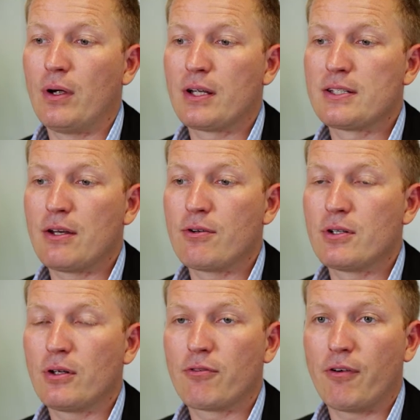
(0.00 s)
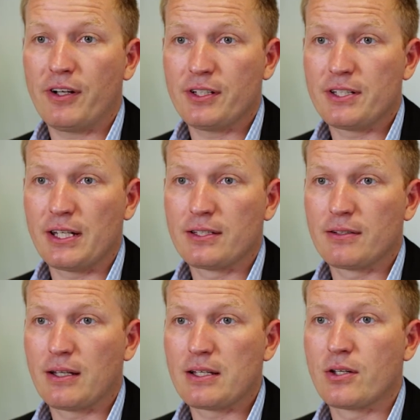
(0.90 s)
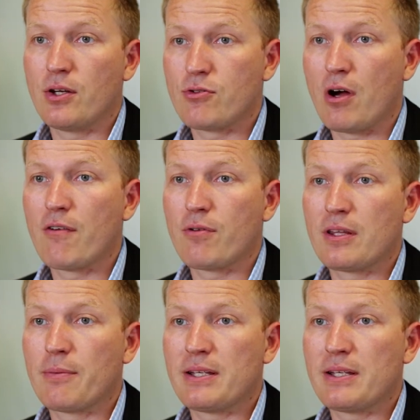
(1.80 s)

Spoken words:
we're continuing to look for efficiencies, and that's a new drive within the